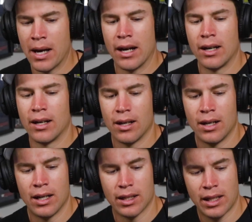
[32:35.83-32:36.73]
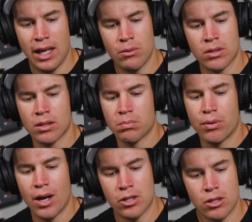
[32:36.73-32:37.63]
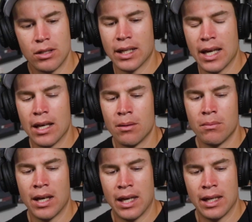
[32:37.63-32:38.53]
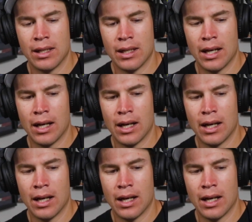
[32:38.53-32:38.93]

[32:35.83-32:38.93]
matter. Cade was pressuring him, and